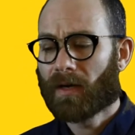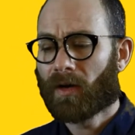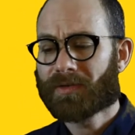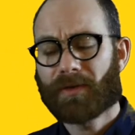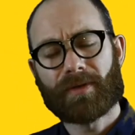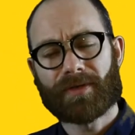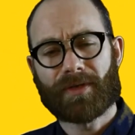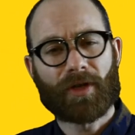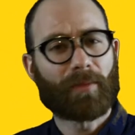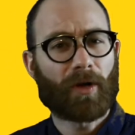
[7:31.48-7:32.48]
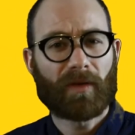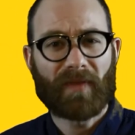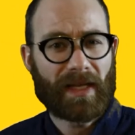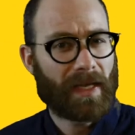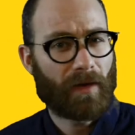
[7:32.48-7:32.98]
Also, there's a term called
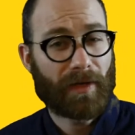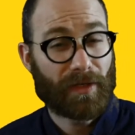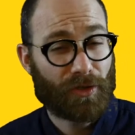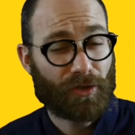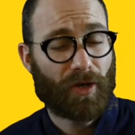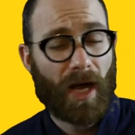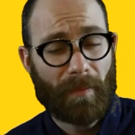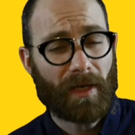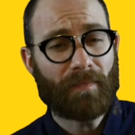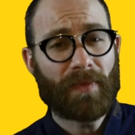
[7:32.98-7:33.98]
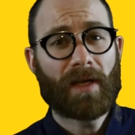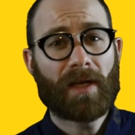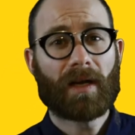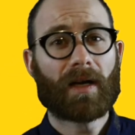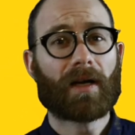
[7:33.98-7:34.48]
vicarious trauma,
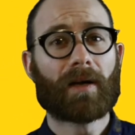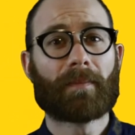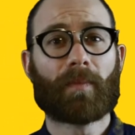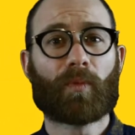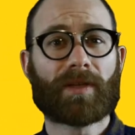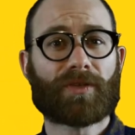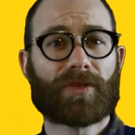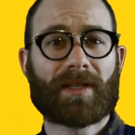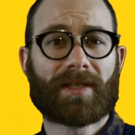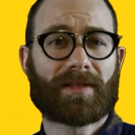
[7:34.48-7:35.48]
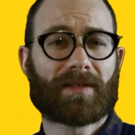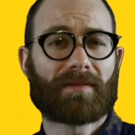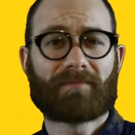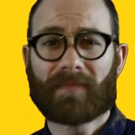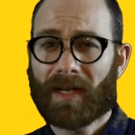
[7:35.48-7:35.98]
which is
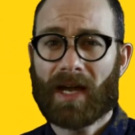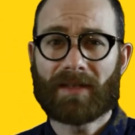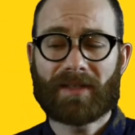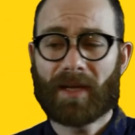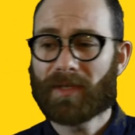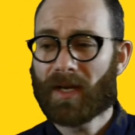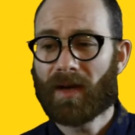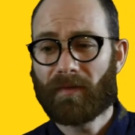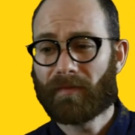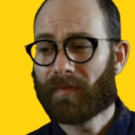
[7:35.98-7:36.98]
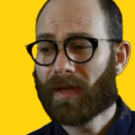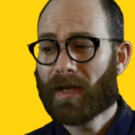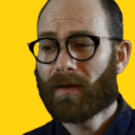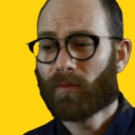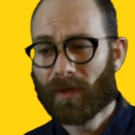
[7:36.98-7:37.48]
the concept of
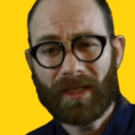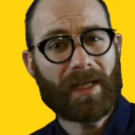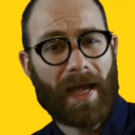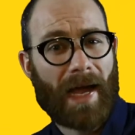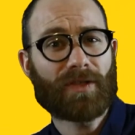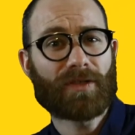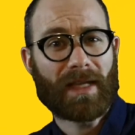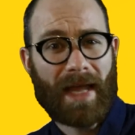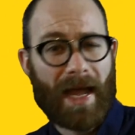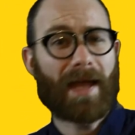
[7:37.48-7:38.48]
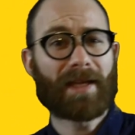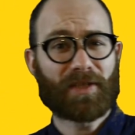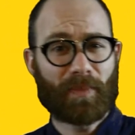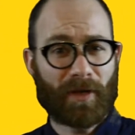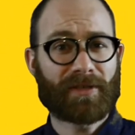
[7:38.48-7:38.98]
really actually
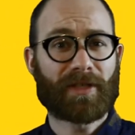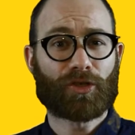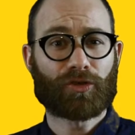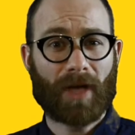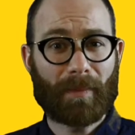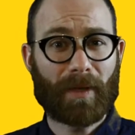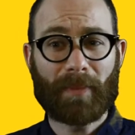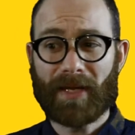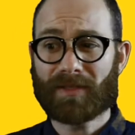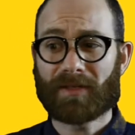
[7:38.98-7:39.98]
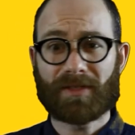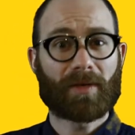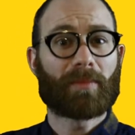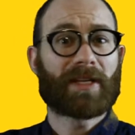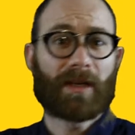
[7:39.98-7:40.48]
experiencing trauma based on
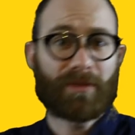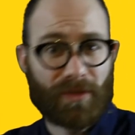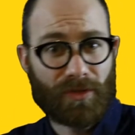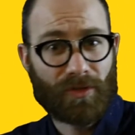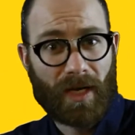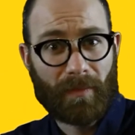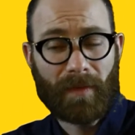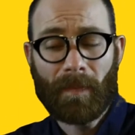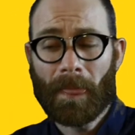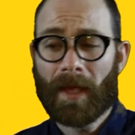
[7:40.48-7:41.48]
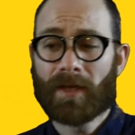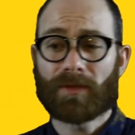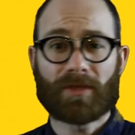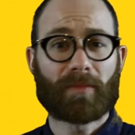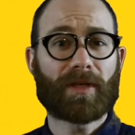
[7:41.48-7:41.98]
somebody else's trauma. So
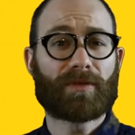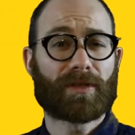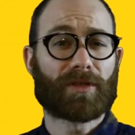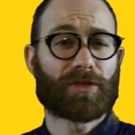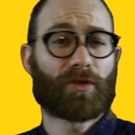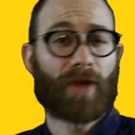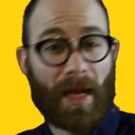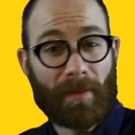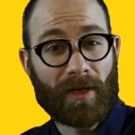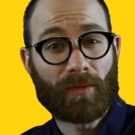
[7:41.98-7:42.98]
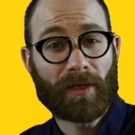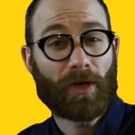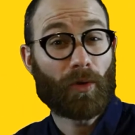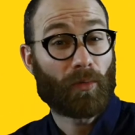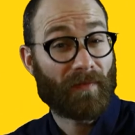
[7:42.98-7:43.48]
somebody who's describing a really
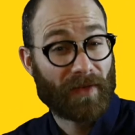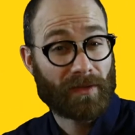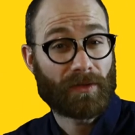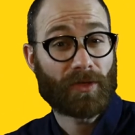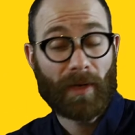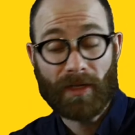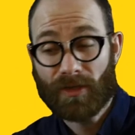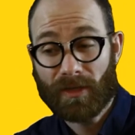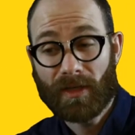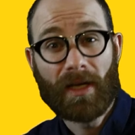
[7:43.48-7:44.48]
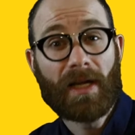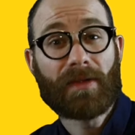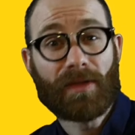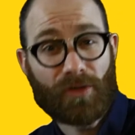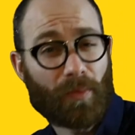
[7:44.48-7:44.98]
horrific situation,
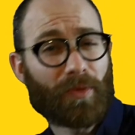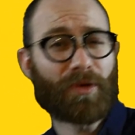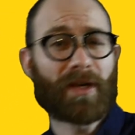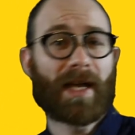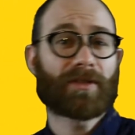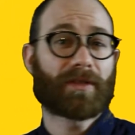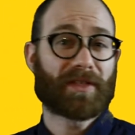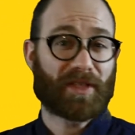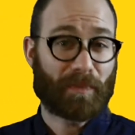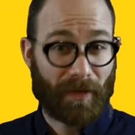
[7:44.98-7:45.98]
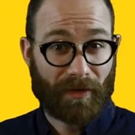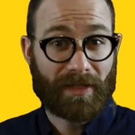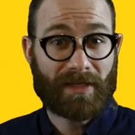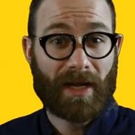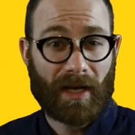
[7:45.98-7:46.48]
the interpreter can actually
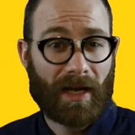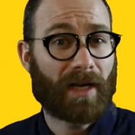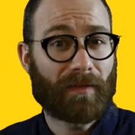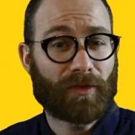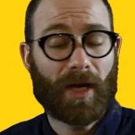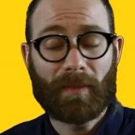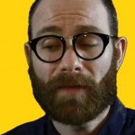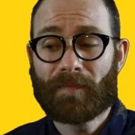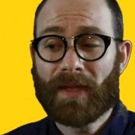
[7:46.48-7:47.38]
experience that kind of trauma